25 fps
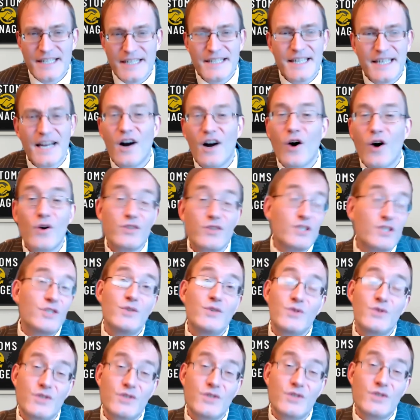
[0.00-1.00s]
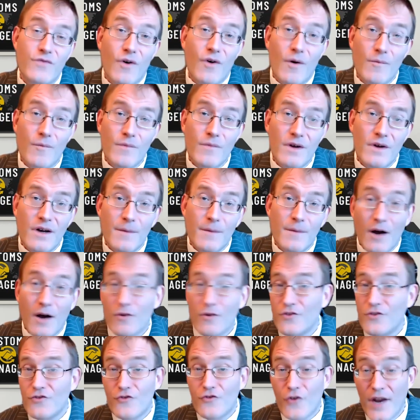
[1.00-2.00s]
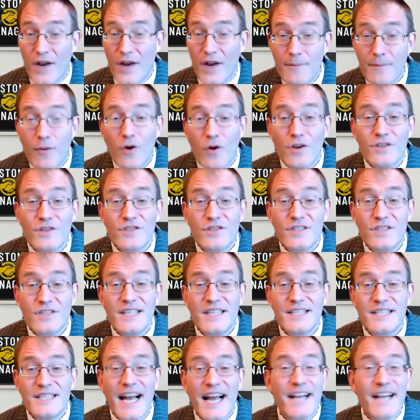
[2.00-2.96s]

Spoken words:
They are also used to inform about trade policies